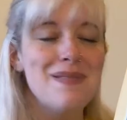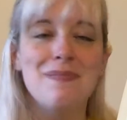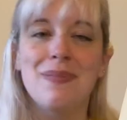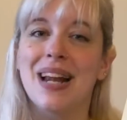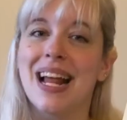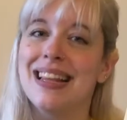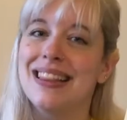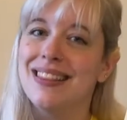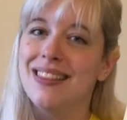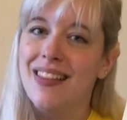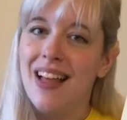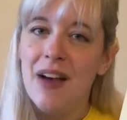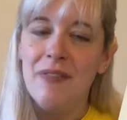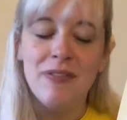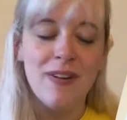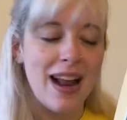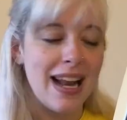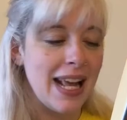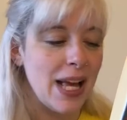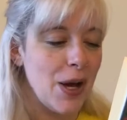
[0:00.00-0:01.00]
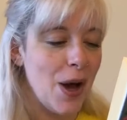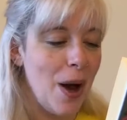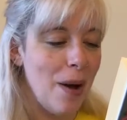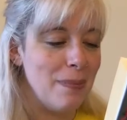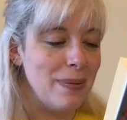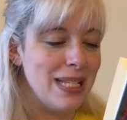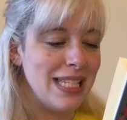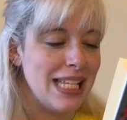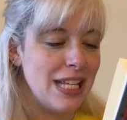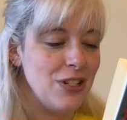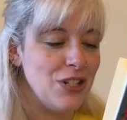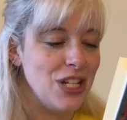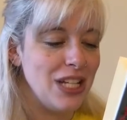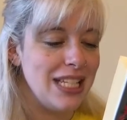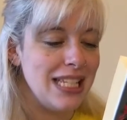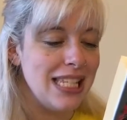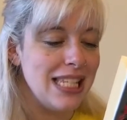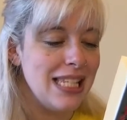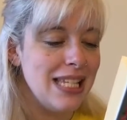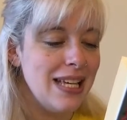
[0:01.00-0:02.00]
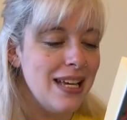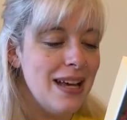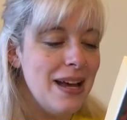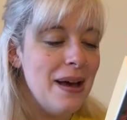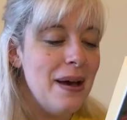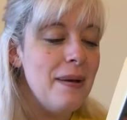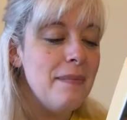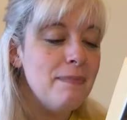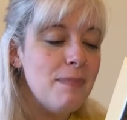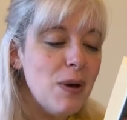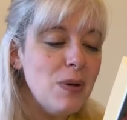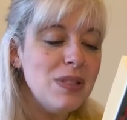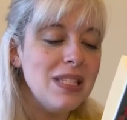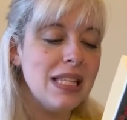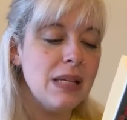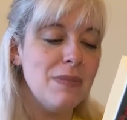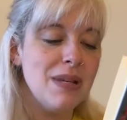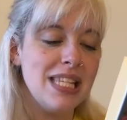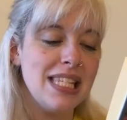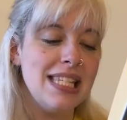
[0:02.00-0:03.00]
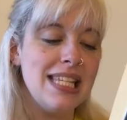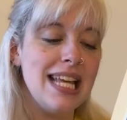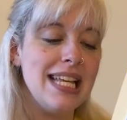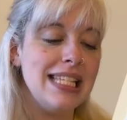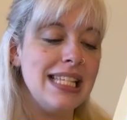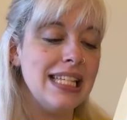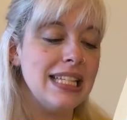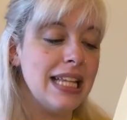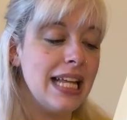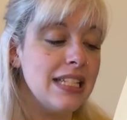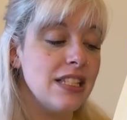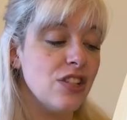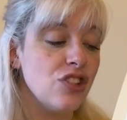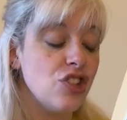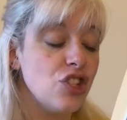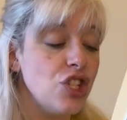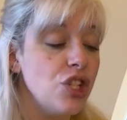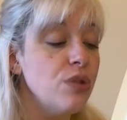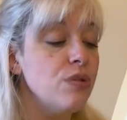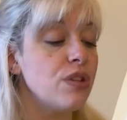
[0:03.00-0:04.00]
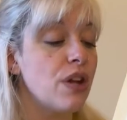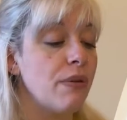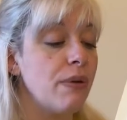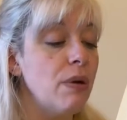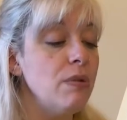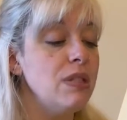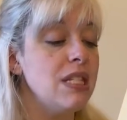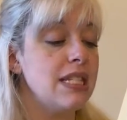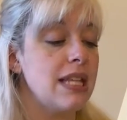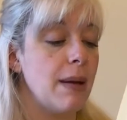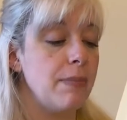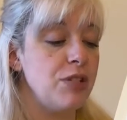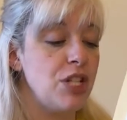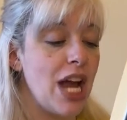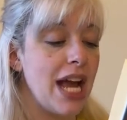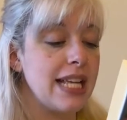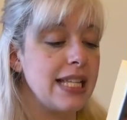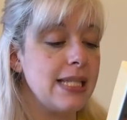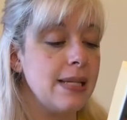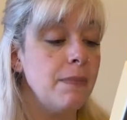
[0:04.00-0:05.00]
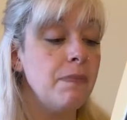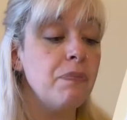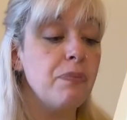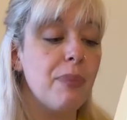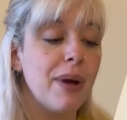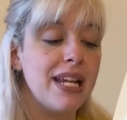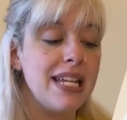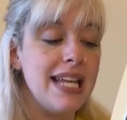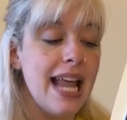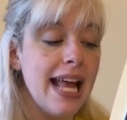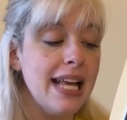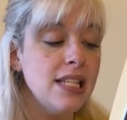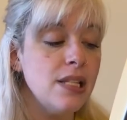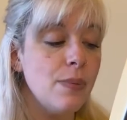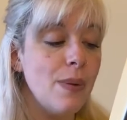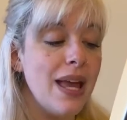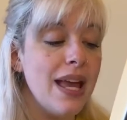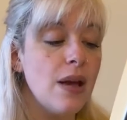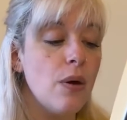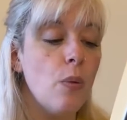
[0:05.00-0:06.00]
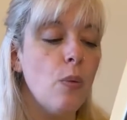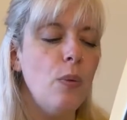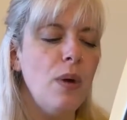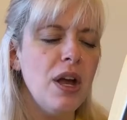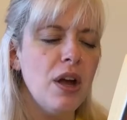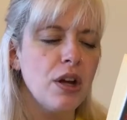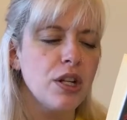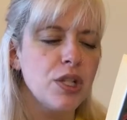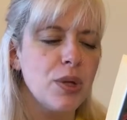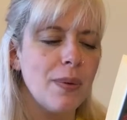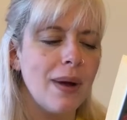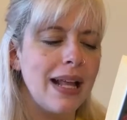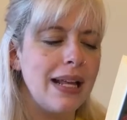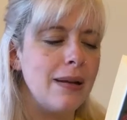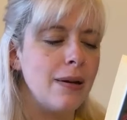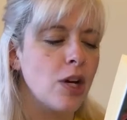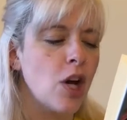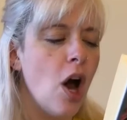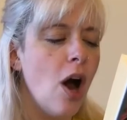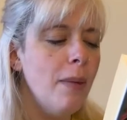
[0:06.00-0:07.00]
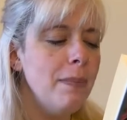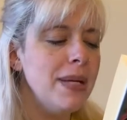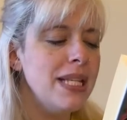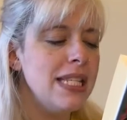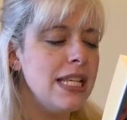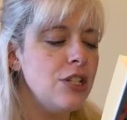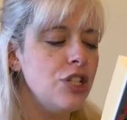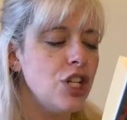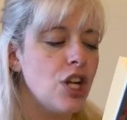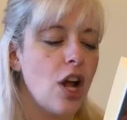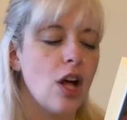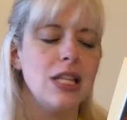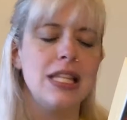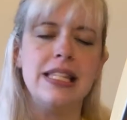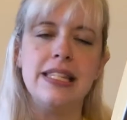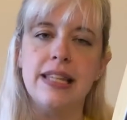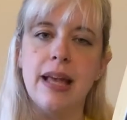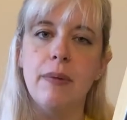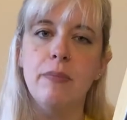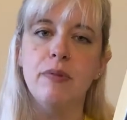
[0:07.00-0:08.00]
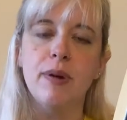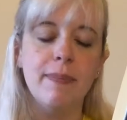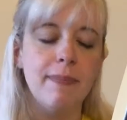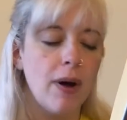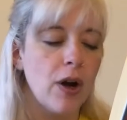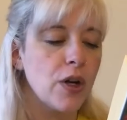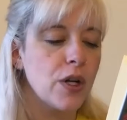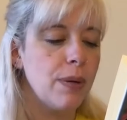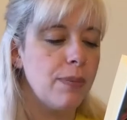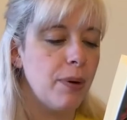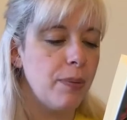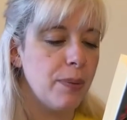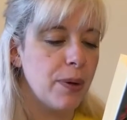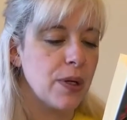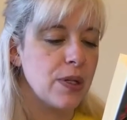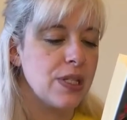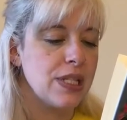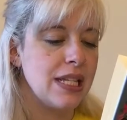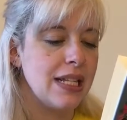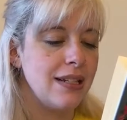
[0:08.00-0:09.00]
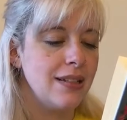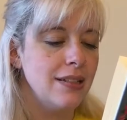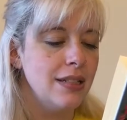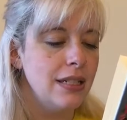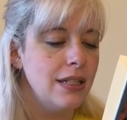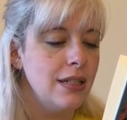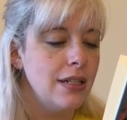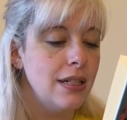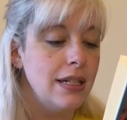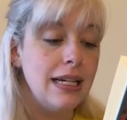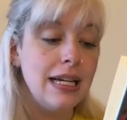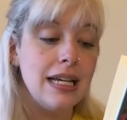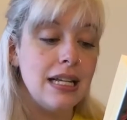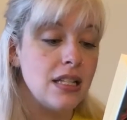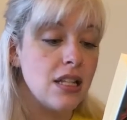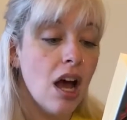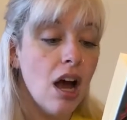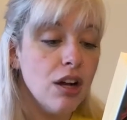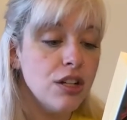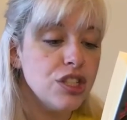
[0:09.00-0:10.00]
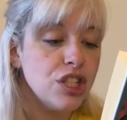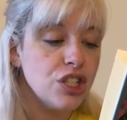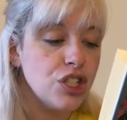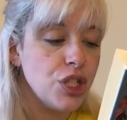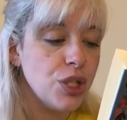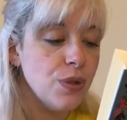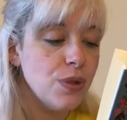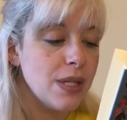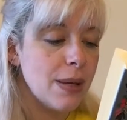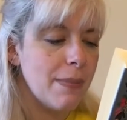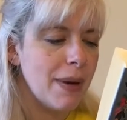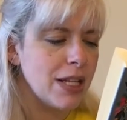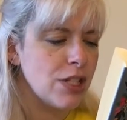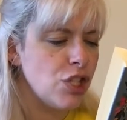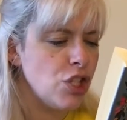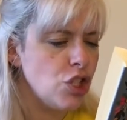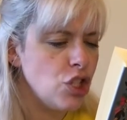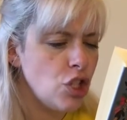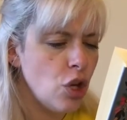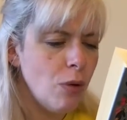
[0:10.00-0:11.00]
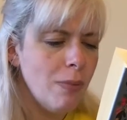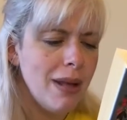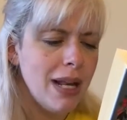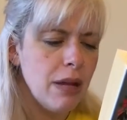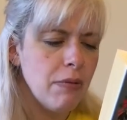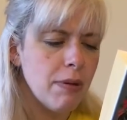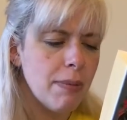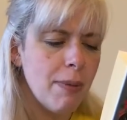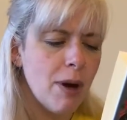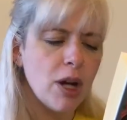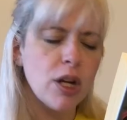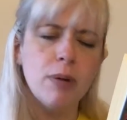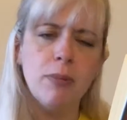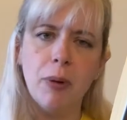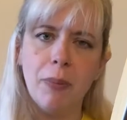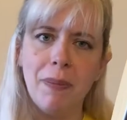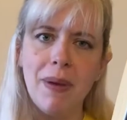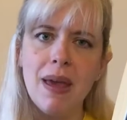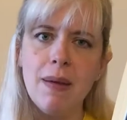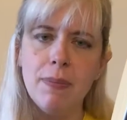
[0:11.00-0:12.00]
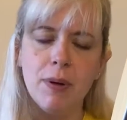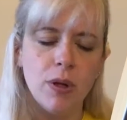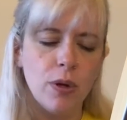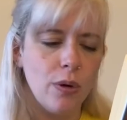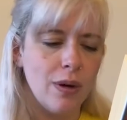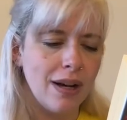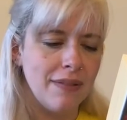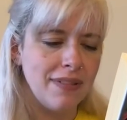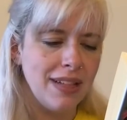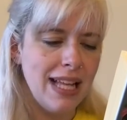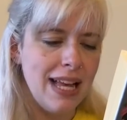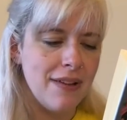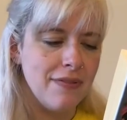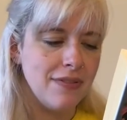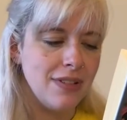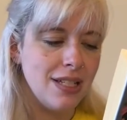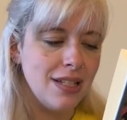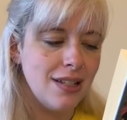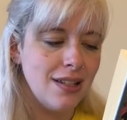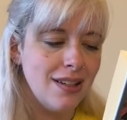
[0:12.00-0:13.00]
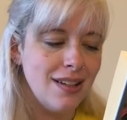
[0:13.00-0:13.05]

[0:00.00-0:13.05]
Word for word: But I love writing compositions. Mostly Miss Stacy lets us choose our own subjects, but next week we are to write a composition on some remarkable person. It's hard to choose among so many remarkable people who have lived.